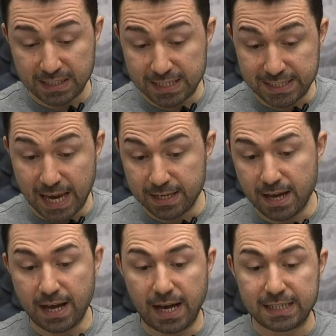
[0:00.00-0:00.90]
I said,
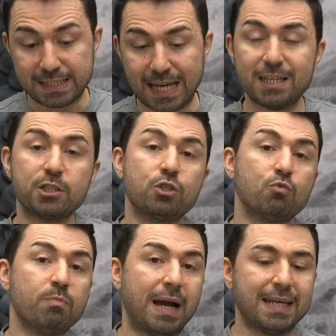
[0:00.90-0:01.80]
I sent to
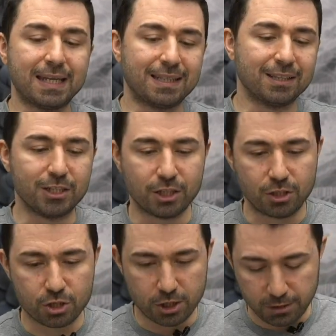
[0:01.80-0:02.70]
my dental
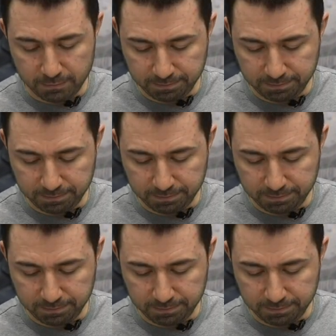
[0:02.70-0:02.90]
technician